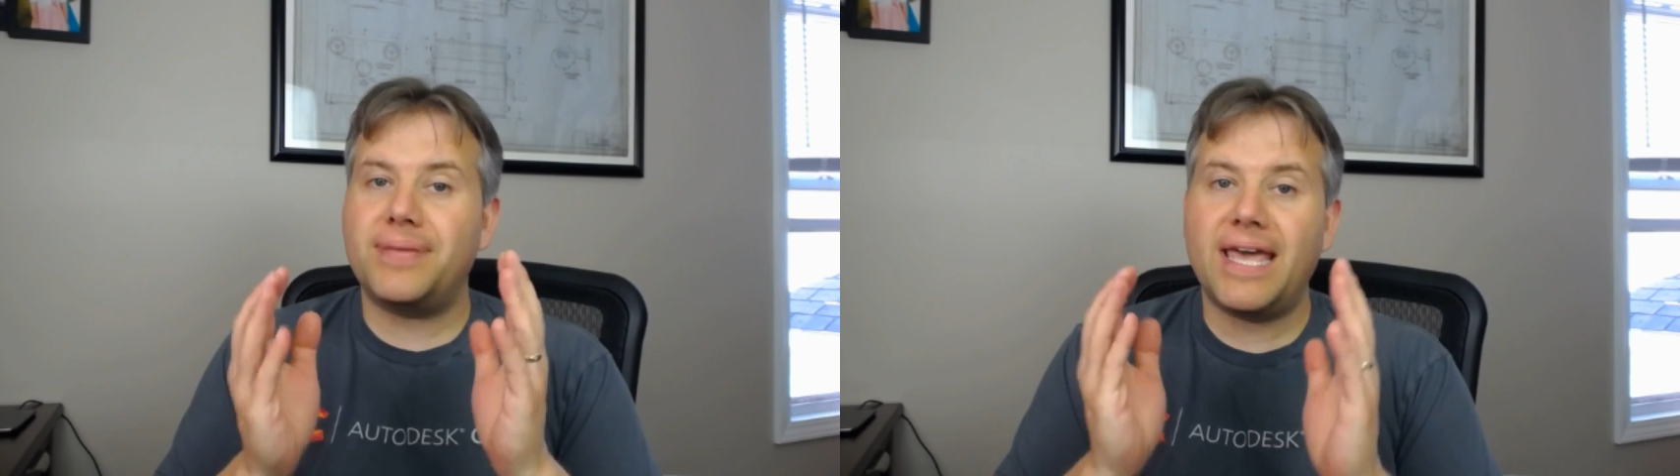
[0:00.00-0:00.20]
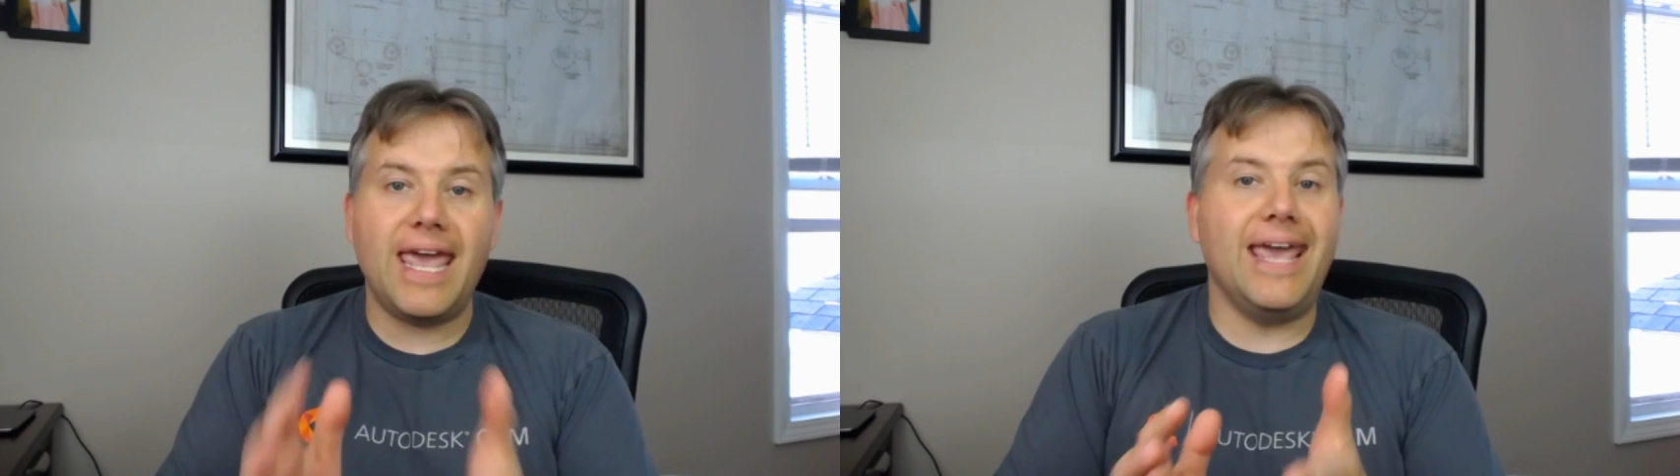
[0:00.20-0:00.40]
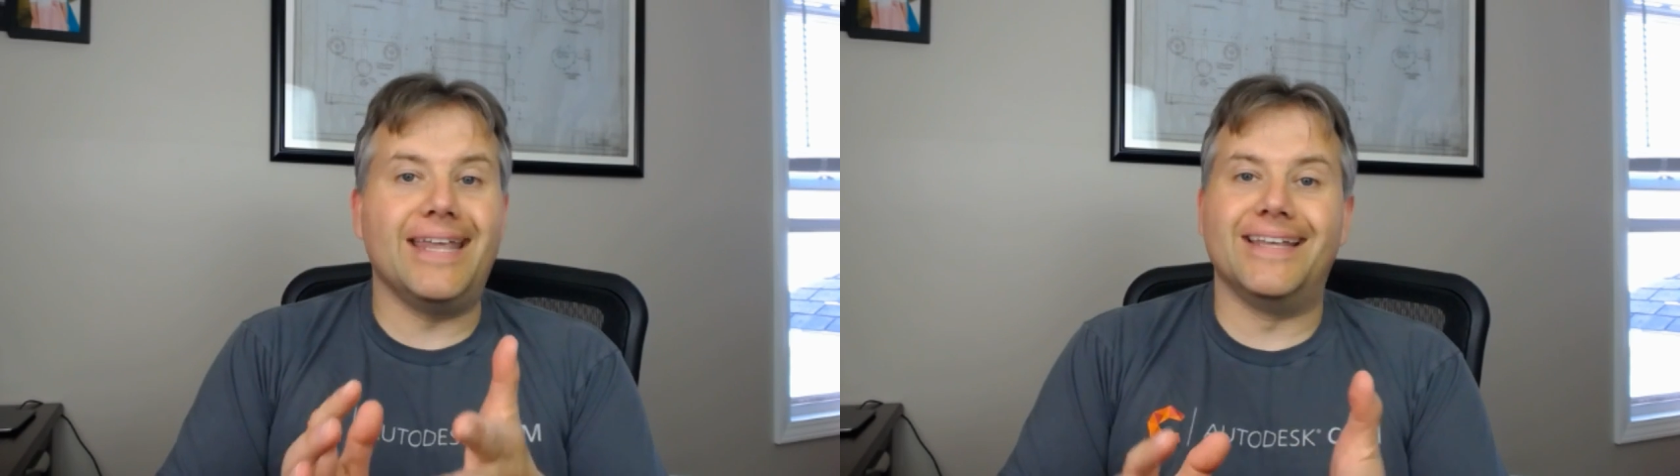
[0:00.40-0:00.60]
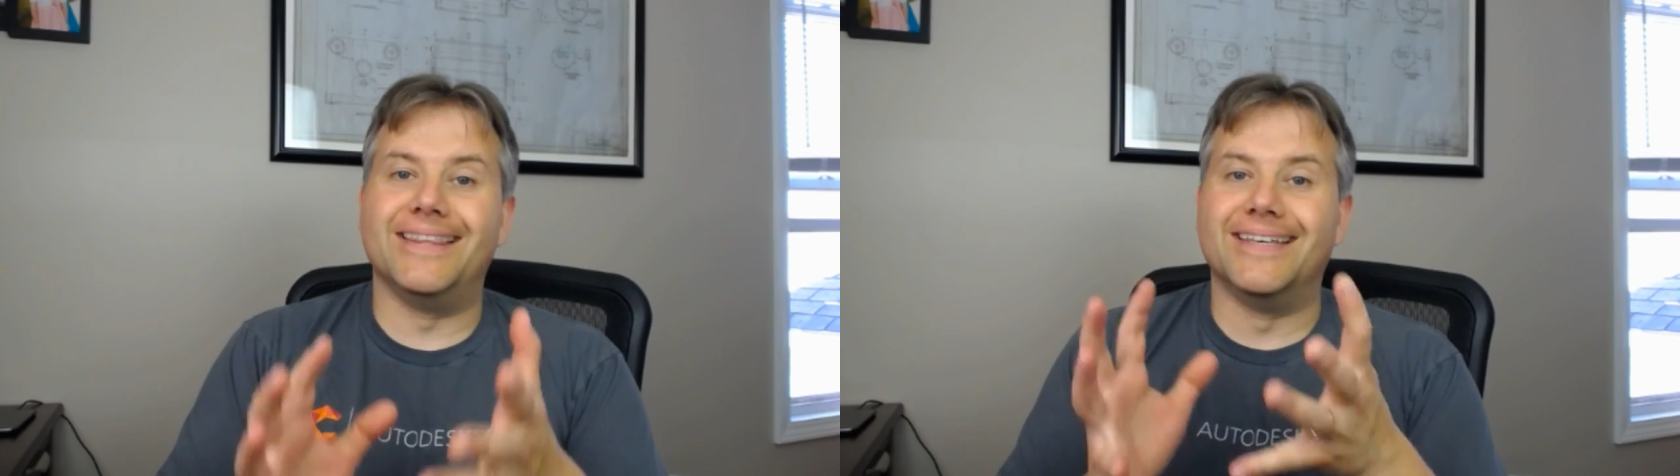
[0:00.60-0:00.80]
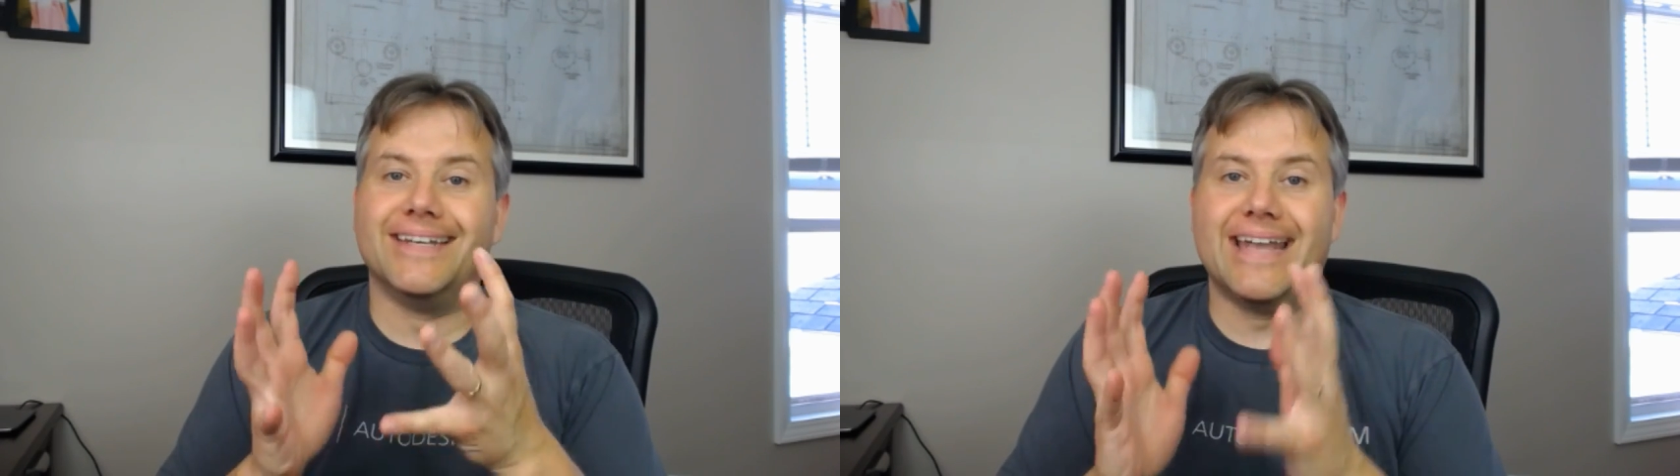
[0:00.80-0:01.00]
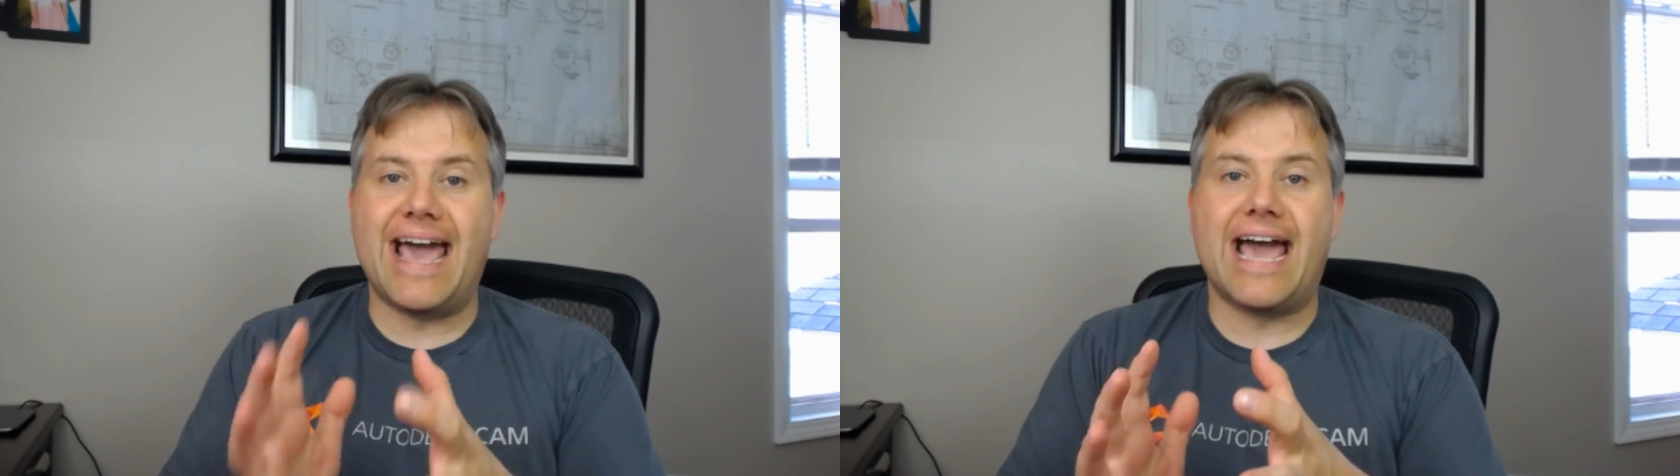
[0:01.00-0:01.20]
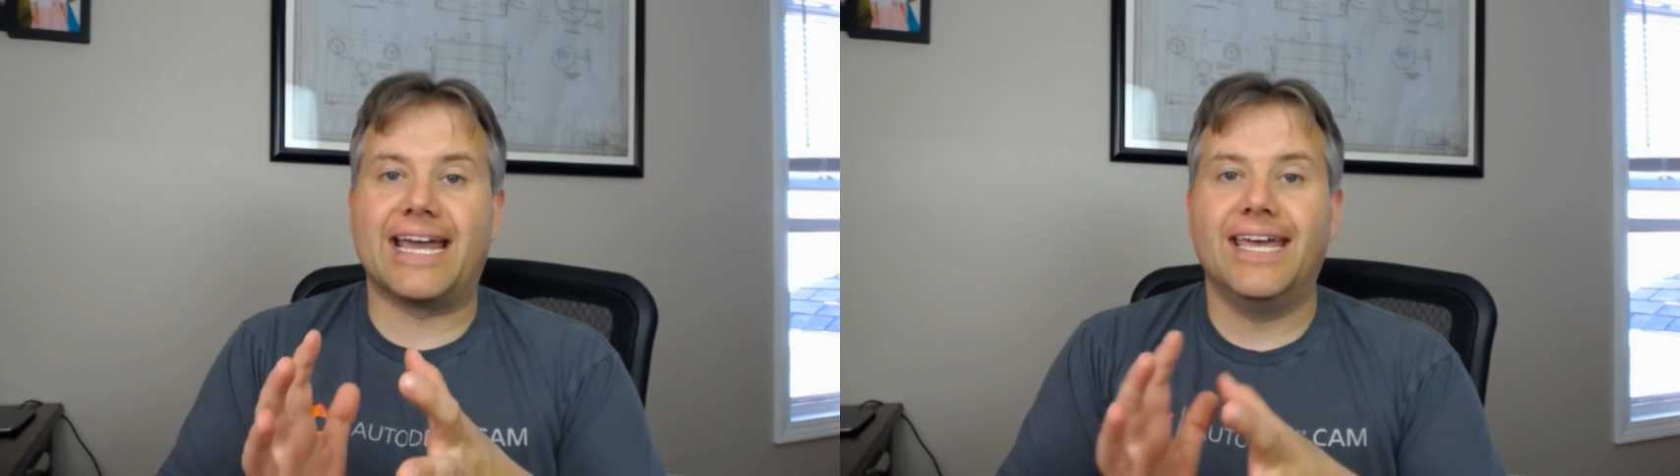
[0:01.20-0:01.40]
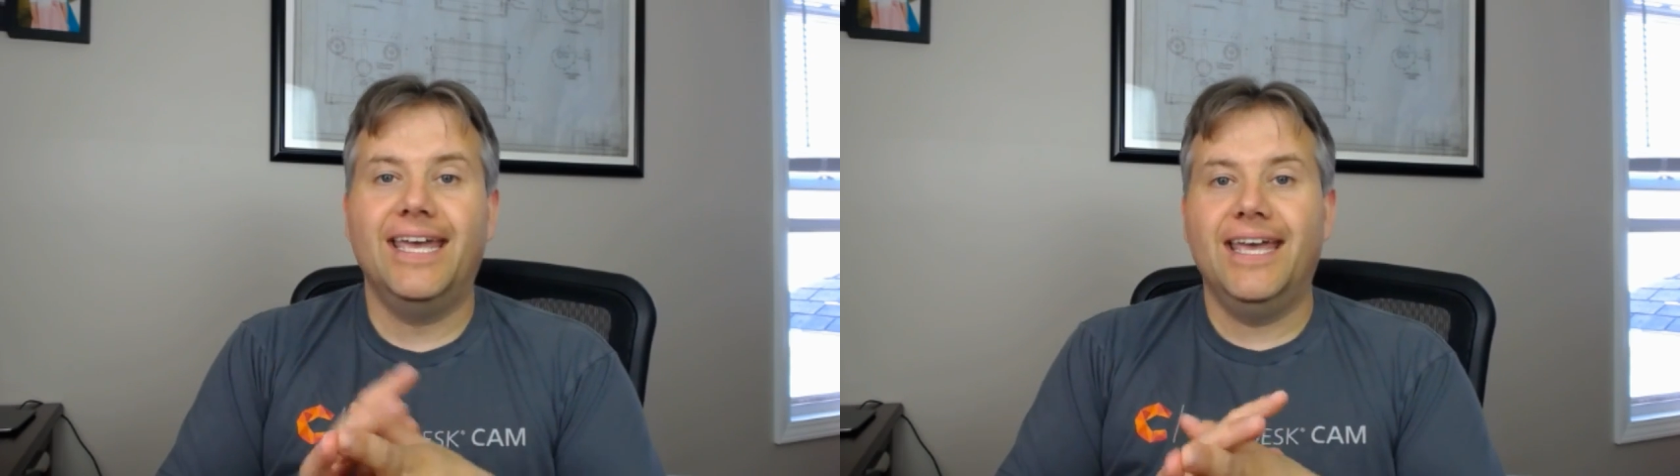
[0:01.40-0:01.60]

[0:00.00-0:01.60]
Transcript: pain in the neck.